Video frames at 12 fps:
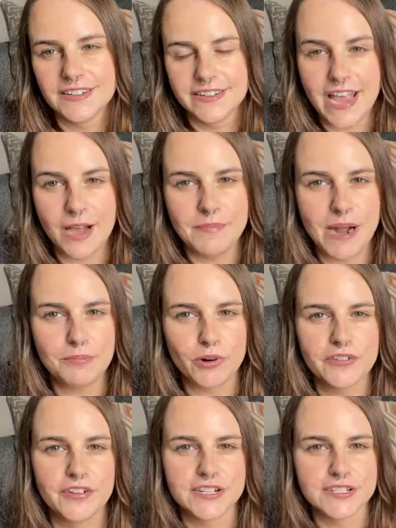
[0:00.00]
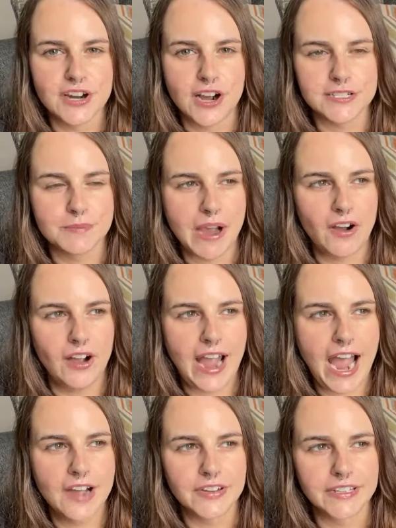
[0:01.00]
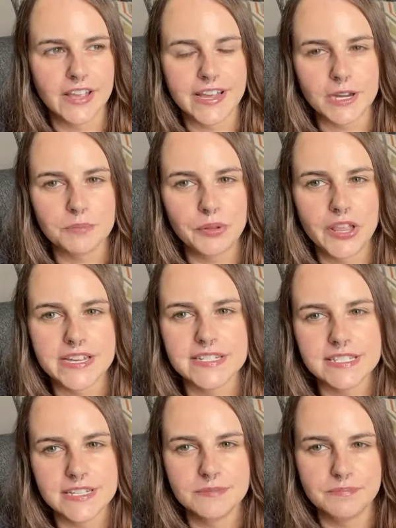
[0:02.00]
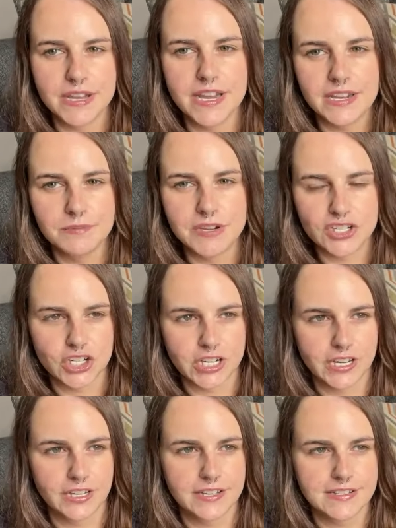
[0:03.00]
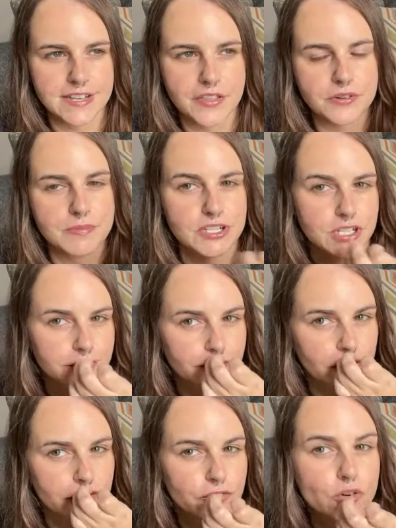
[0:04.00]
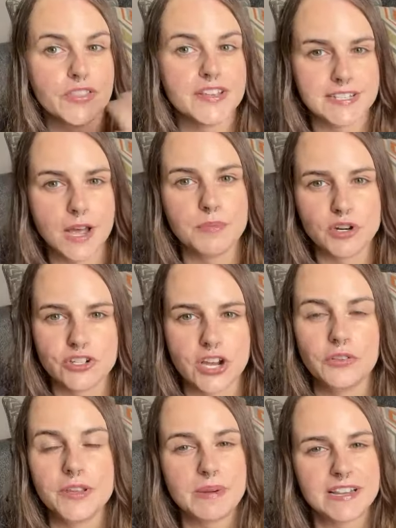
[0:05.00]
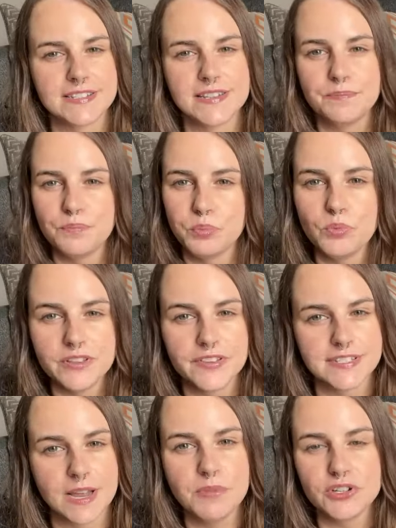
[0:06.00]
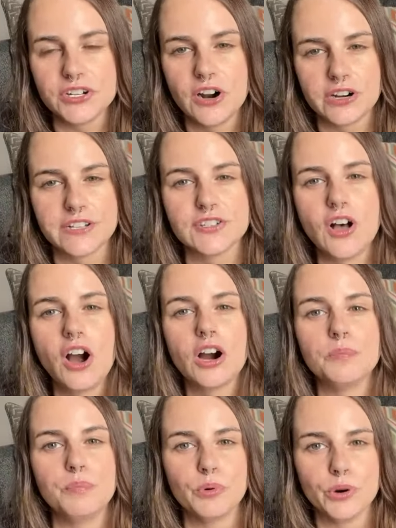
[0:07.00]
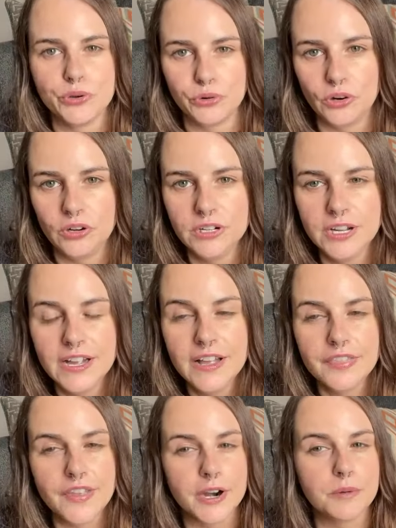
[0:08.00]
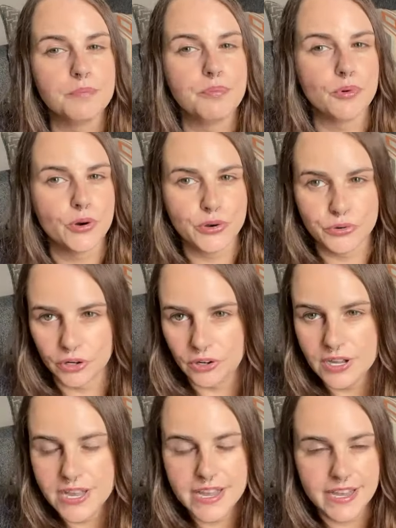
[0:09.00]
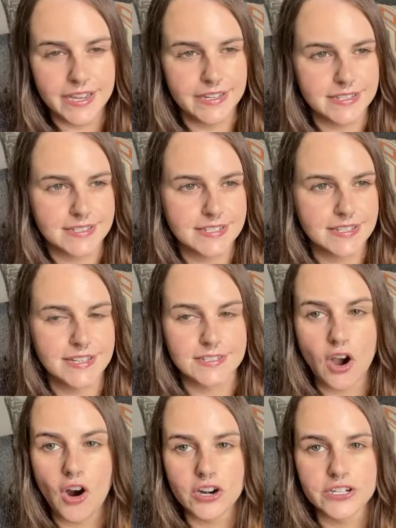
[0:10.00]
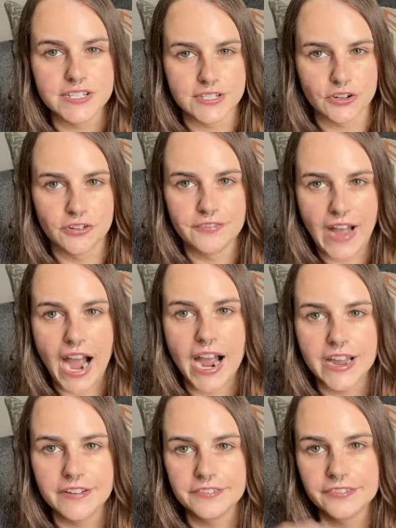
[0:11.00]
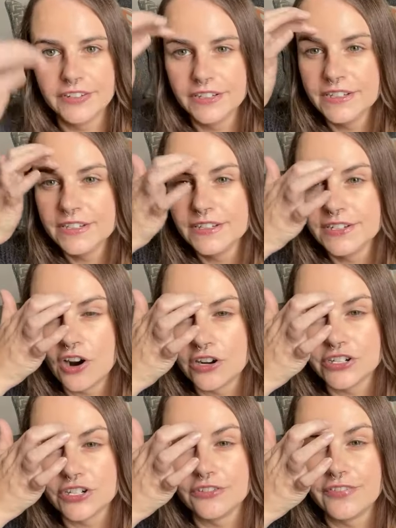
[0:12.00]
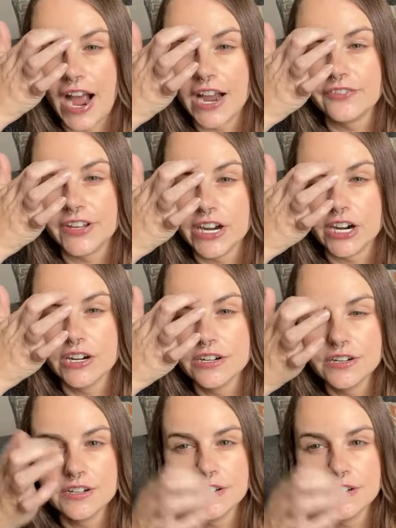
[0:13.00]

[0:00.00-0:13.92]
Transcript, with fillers: yeah my boyfriend has talked about having like a place in in michigan in southern michigan for, for the summers only because the the summers in arkansas are brutal they're brutal it is it's hard to survive hard to survive here.